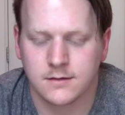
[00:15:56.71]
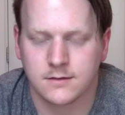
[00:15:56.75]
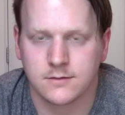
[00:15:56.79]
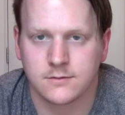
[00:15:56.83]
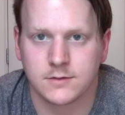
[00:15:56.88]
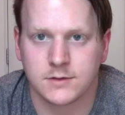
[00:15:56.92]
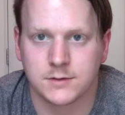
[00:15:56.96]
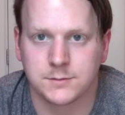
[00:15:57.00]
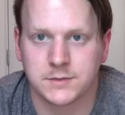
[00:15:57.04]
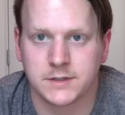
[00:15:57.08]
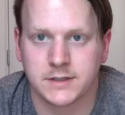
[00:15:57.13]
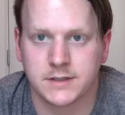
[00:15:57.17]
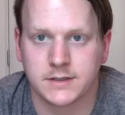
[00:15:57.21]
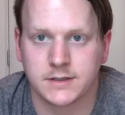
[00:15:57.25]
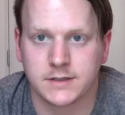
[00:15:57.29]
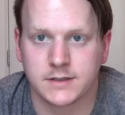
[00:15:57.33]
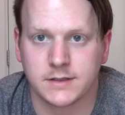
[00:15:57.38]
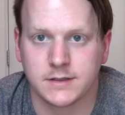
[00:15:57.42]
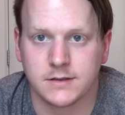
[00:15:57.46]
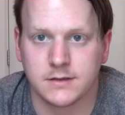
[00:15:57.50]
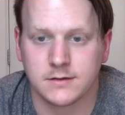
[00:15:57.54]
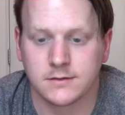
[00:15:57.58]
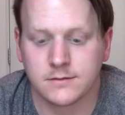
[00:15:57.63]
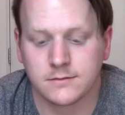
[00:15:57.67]
What am I going
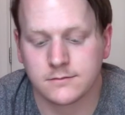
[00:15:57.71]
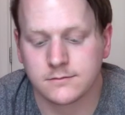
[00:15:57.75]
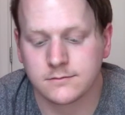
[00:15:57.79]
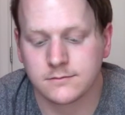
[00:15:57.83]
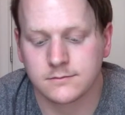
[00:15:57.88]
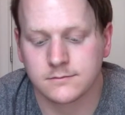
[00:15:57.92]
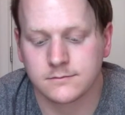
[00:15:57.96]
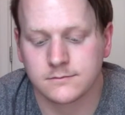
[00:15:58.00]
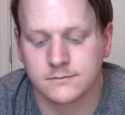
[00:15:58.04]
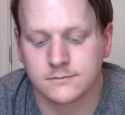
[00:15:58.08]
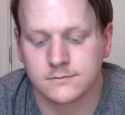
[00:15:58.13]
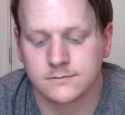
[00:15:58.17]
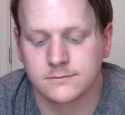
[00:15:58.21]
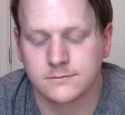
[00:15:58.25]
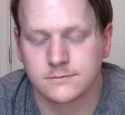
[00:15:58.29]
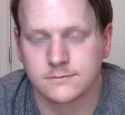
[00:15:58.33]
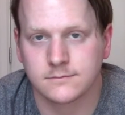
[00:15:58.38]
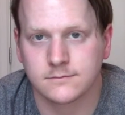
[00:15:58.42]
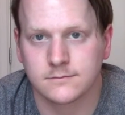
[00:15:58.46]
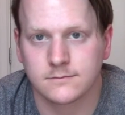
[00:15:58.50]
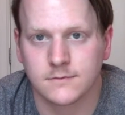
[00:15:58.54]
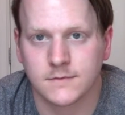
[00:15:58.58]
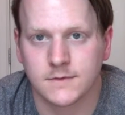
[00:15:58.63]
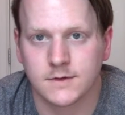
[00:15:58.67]
to eat?
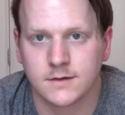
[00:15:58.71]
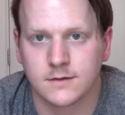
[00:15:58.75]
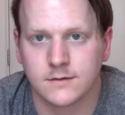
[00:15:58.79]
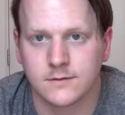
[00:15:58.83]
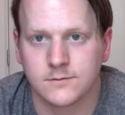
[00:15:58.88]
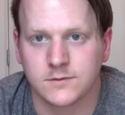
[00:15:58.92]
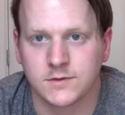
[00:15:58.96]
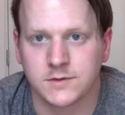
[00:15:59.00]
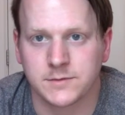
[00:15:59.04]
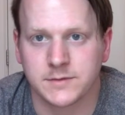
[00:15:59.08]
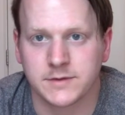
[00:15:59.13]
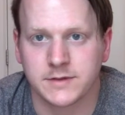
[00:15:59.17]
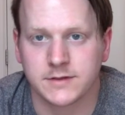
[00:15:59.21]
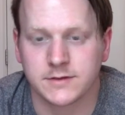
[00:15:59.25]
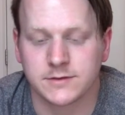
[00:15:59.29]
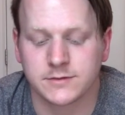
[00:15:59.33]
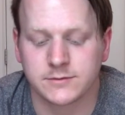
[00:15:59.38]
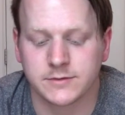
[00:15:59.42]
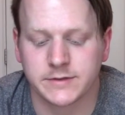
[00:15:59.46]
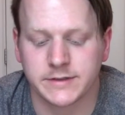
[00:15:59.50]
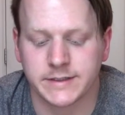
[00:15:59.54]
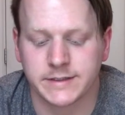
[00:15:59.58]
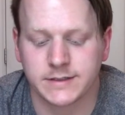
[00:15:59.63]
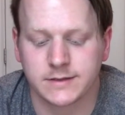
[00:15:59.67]
What am I going to
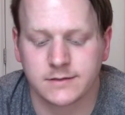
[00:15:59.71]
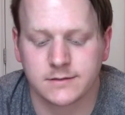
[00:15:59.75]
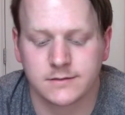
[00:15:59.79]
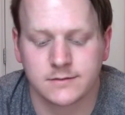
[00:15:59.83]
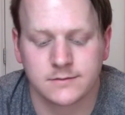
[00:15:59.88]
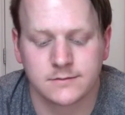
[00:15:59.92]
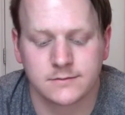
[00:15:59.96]
drink?